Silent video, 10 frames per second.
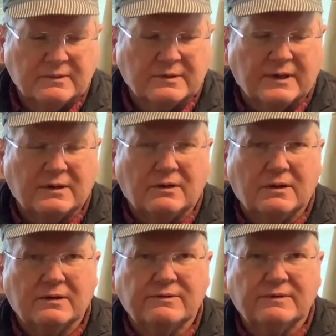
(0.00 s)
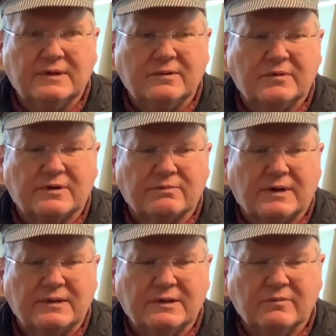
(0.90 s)
Kind of hard to see, but it's
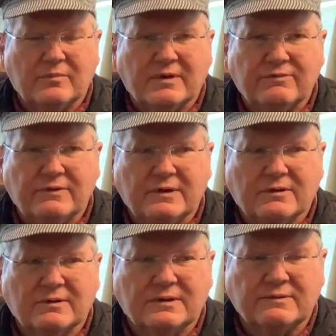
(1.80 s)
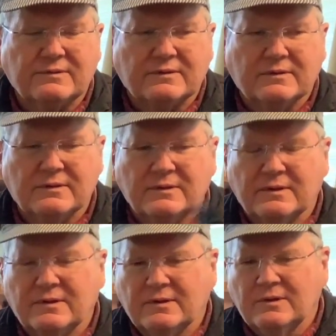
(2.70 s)
right there where my finger is.
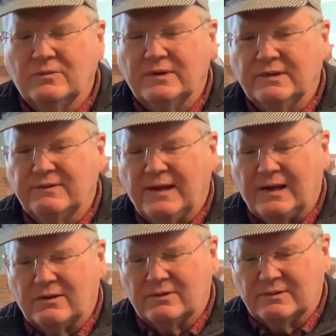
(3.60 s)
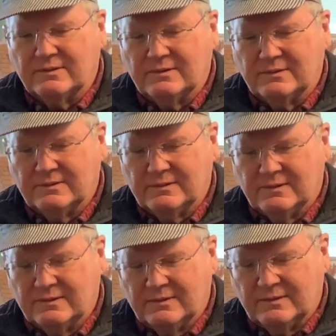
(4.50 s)
When it's out,
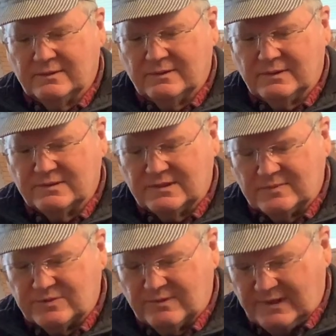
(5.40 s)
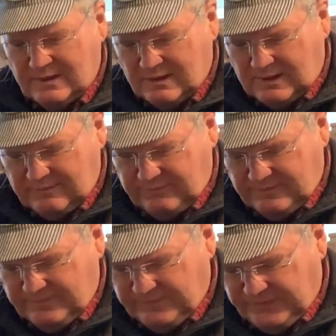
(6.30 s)
this comes right off.
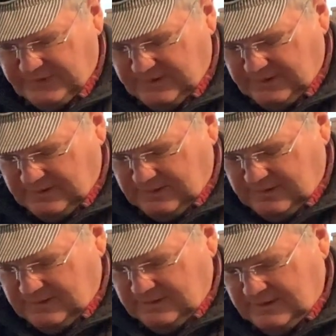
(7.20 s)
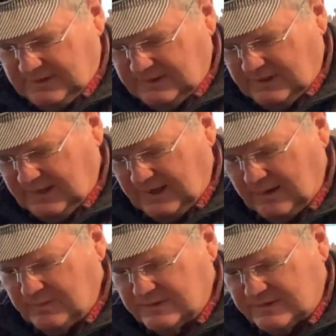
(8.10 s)
Now the
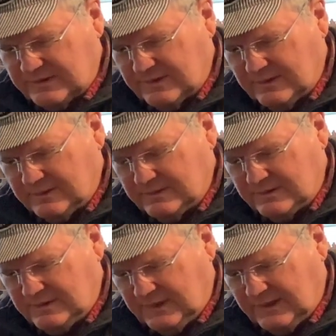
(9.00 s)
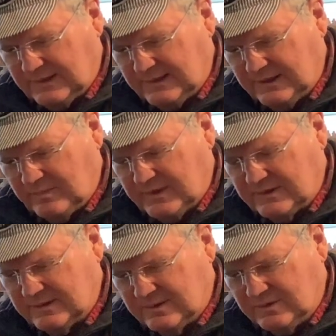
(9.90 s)
cab is sticking a little bit
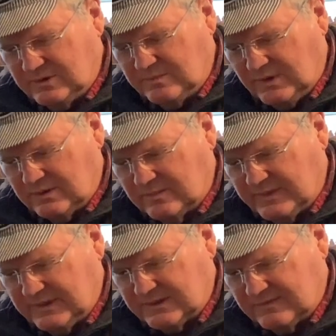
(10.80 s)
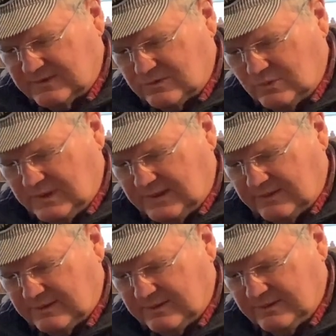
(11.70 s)
to the new motor because of its width,